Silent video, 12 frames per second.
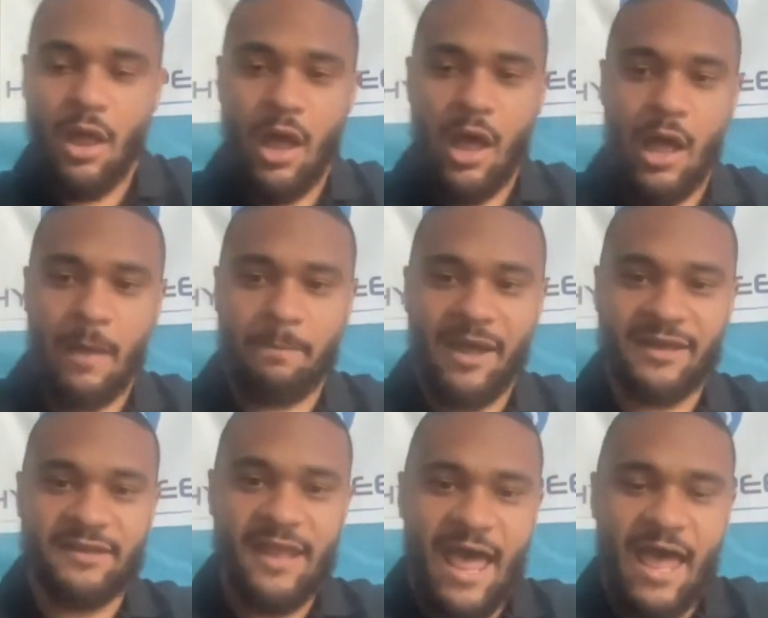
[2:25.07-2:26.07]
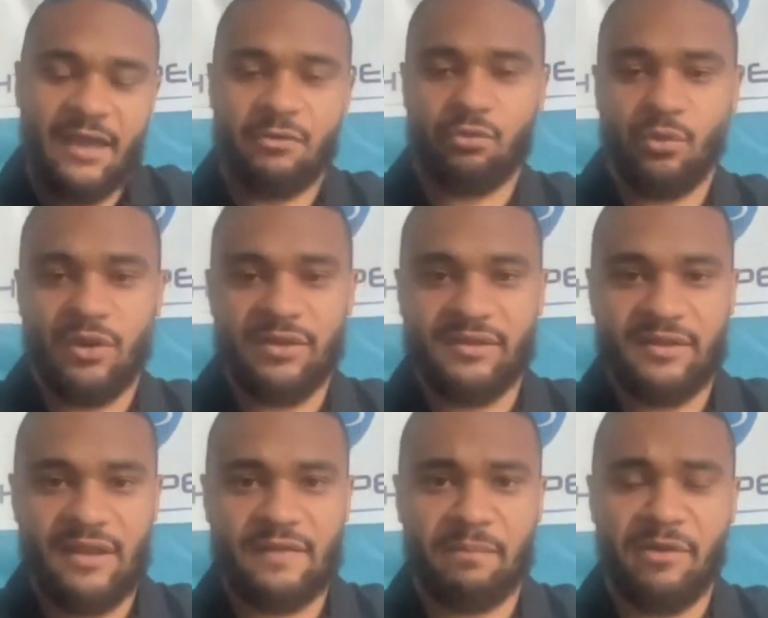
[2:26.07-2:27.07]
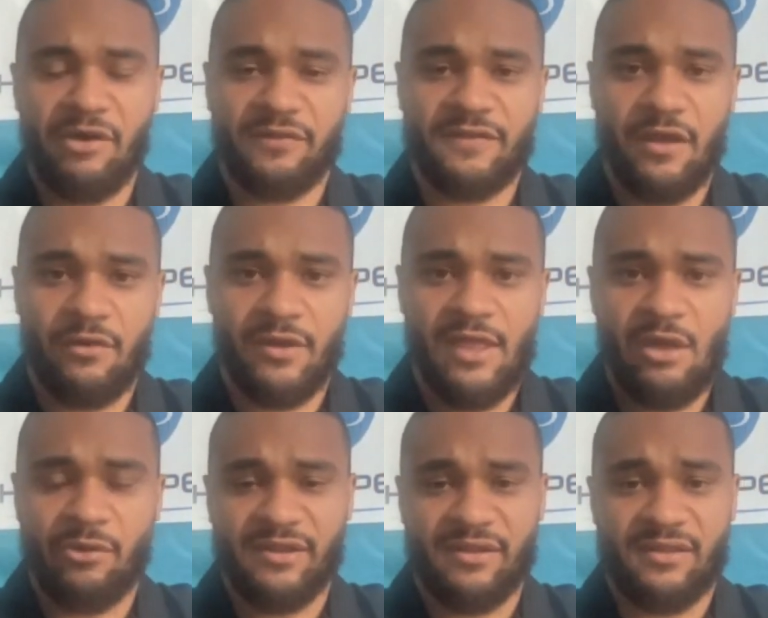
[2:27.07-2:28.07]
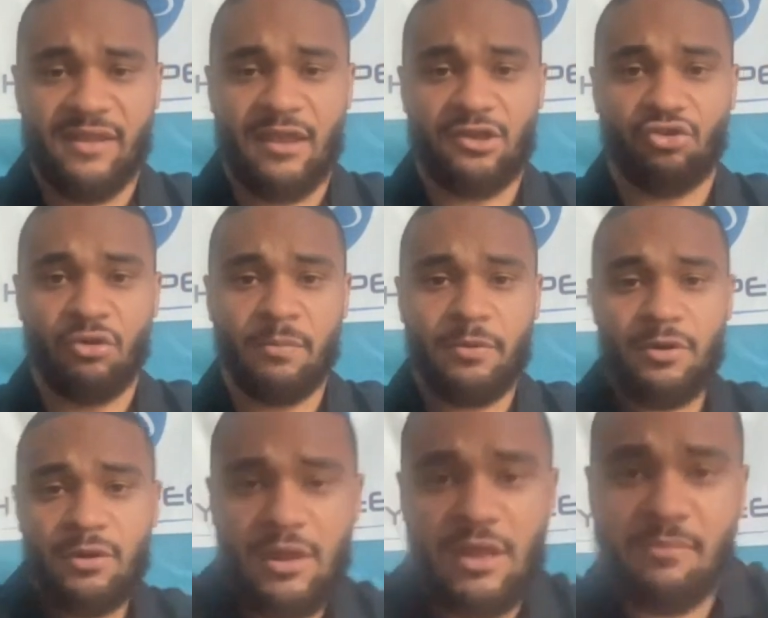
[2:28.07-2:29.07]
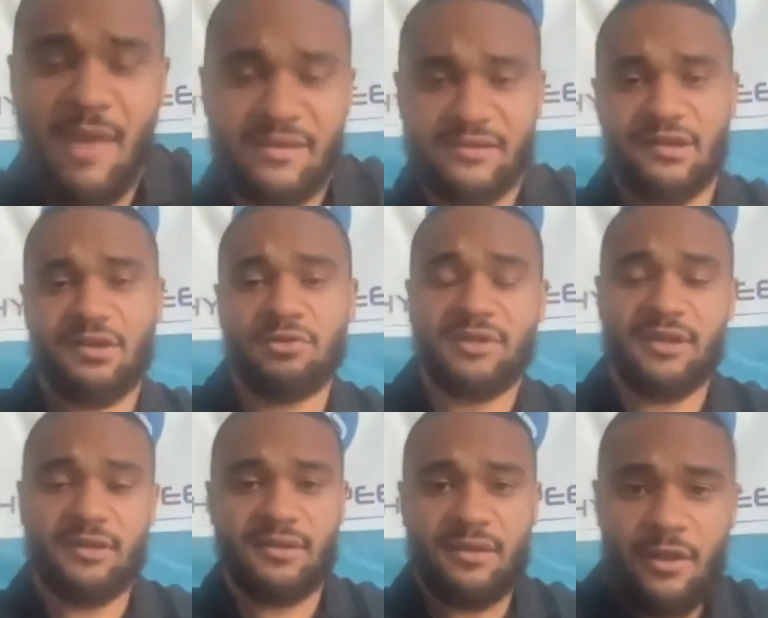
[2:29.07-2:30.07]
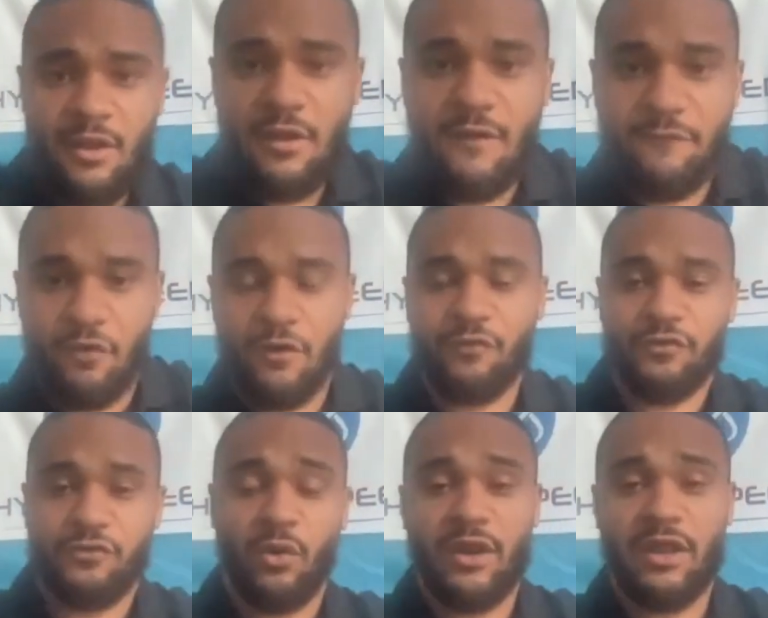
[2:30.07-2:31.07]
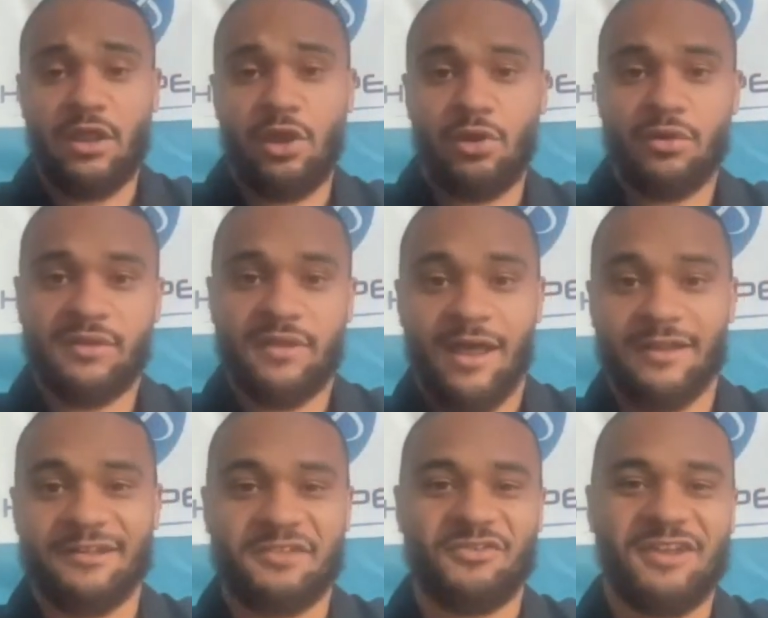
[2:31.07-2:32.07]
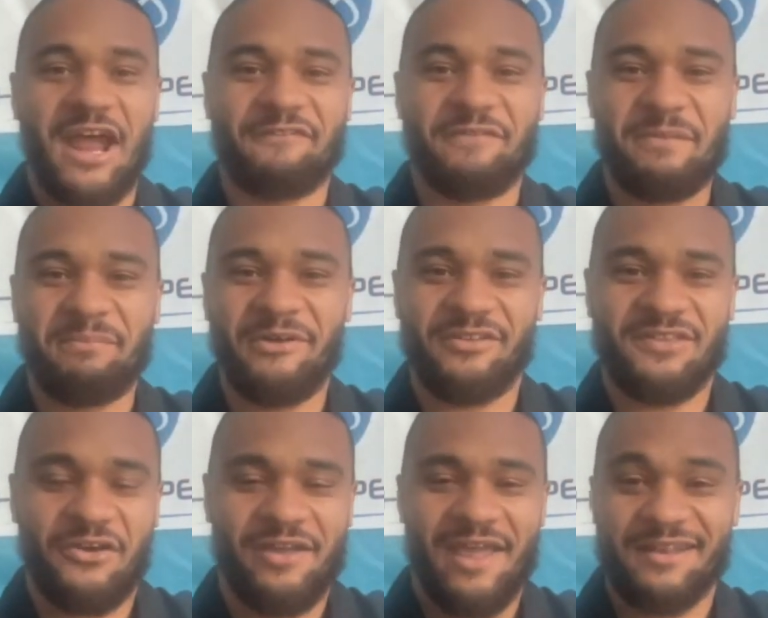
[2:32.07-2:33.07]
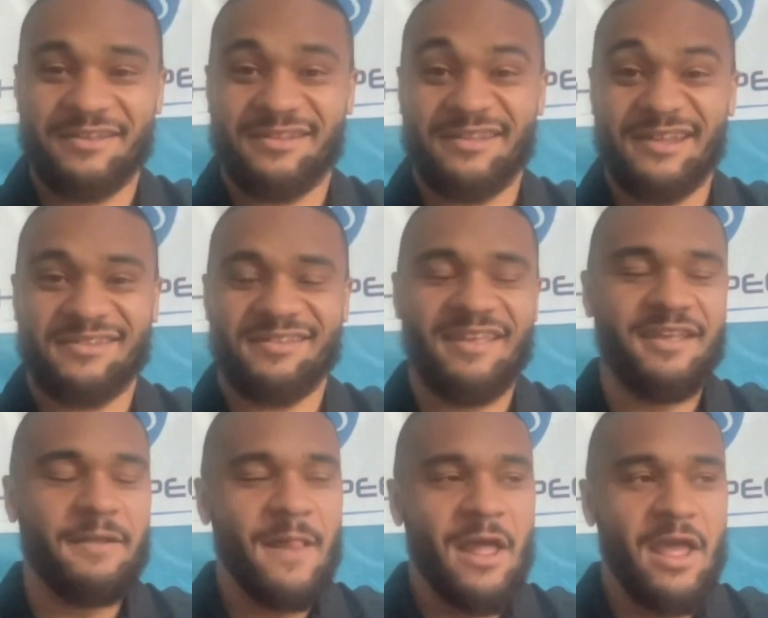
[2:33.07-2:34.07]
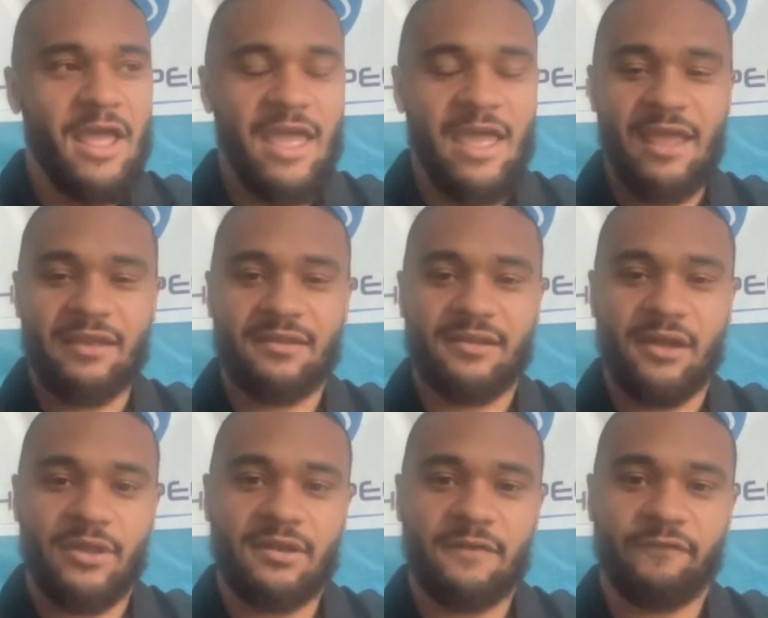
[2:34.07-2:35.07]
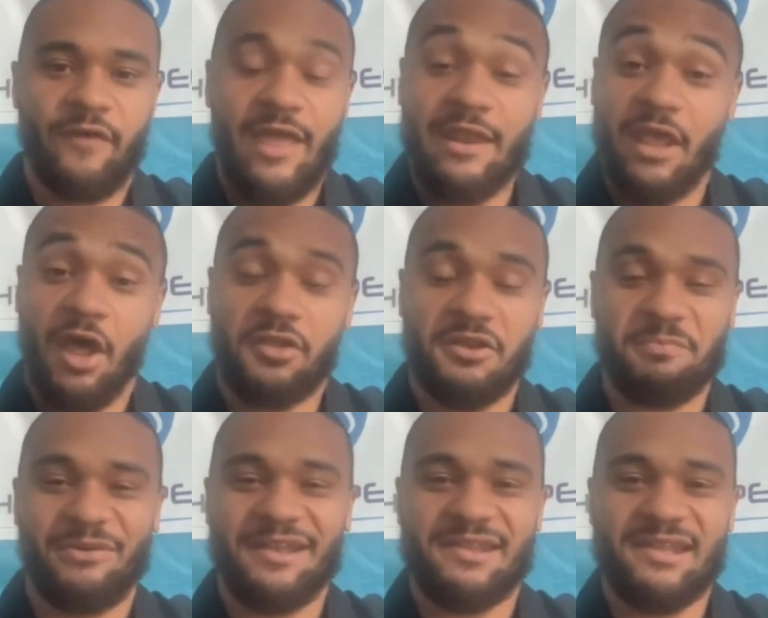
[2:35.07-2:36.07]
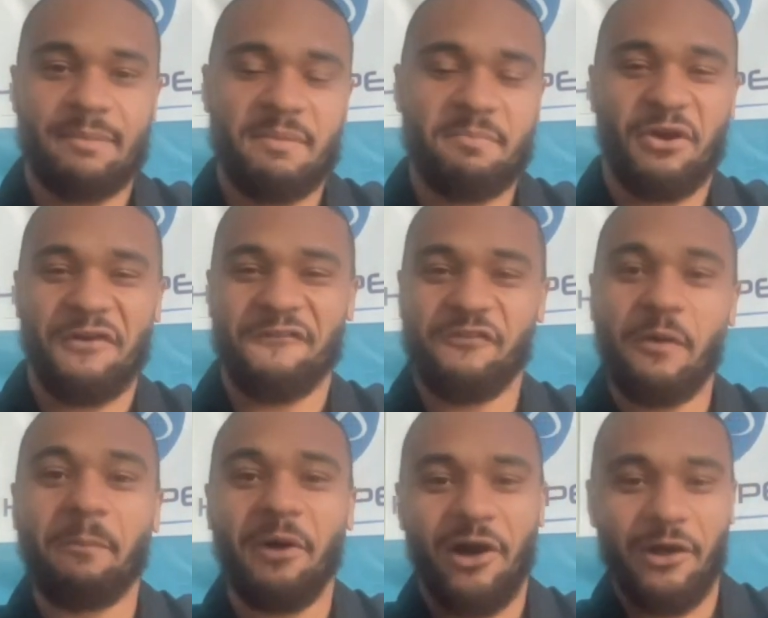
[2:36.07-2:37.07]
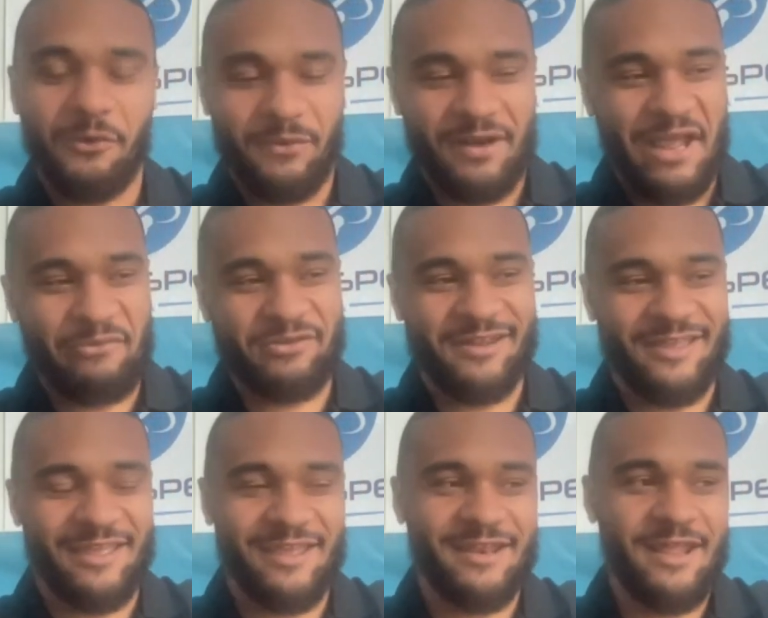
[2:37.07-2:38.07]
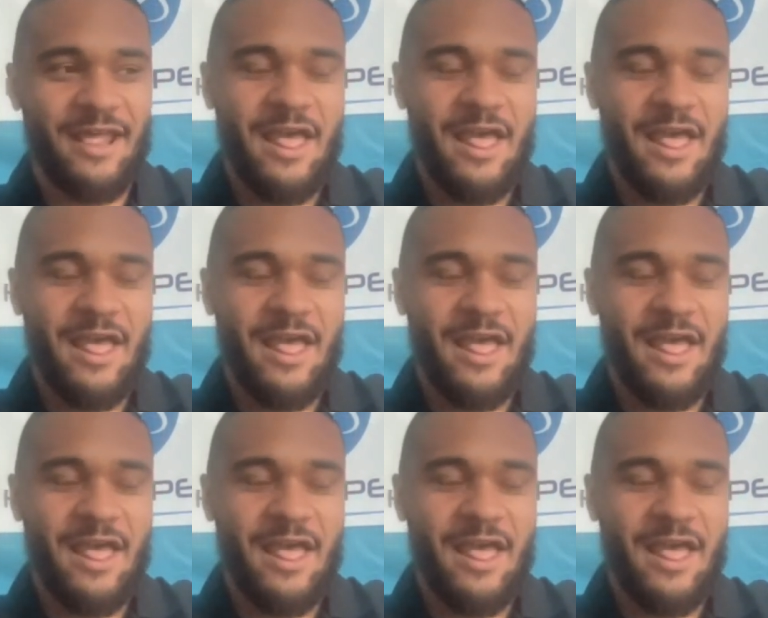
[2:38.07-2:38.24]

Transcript: Uh, my dad was in the military and was a state trooper in Massachusetts for over 20 years. Uh, just retired from the military at 60, and so he and he also played semi-pro football when I was a kid.